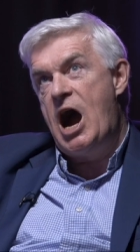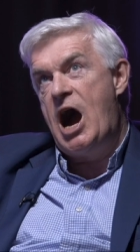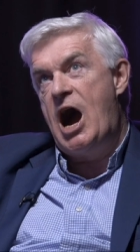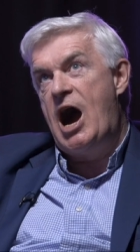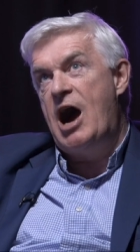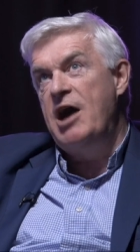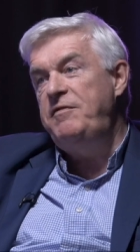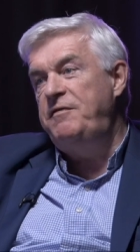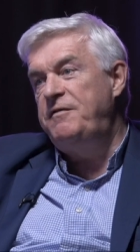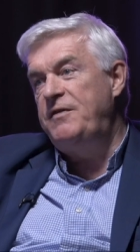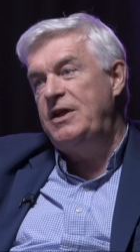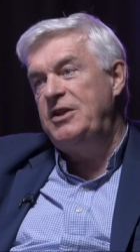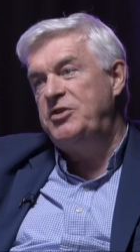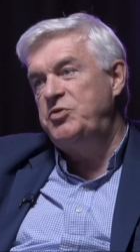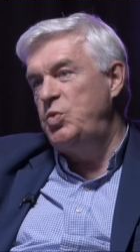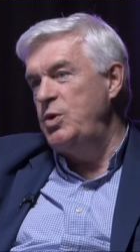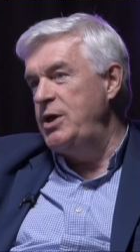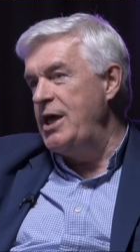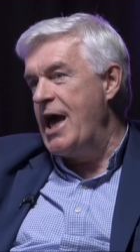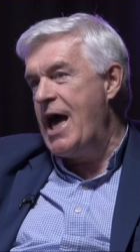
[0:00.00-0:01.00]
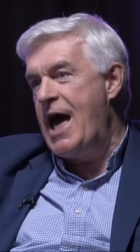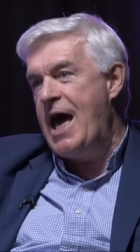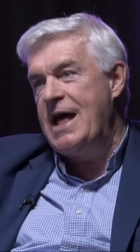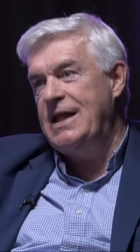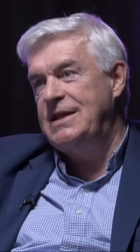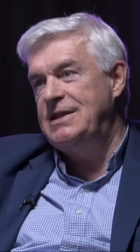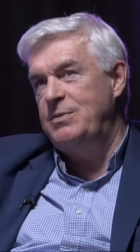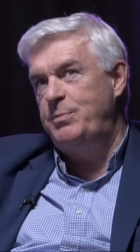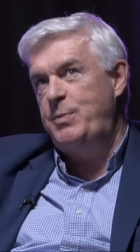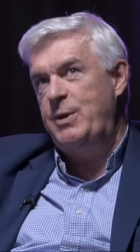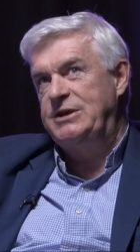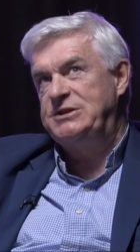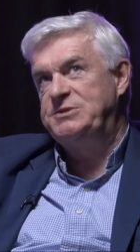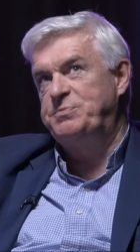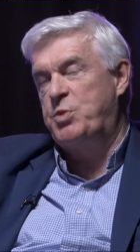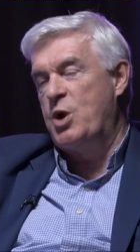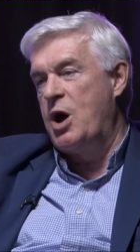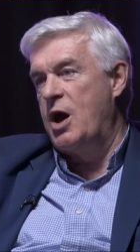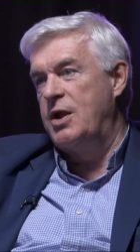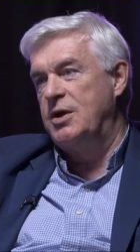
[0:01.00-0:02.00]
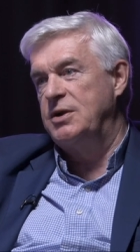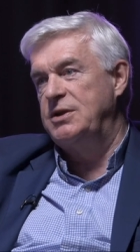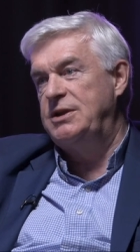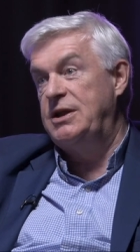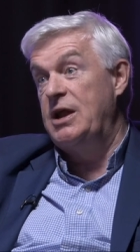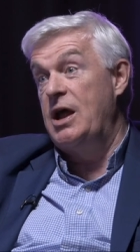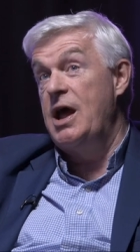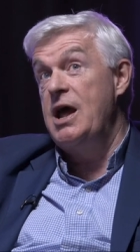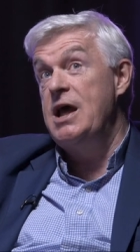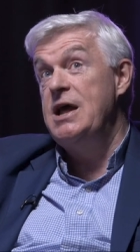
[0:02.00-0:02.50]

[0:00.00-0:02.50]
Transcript: I felt we had the best product,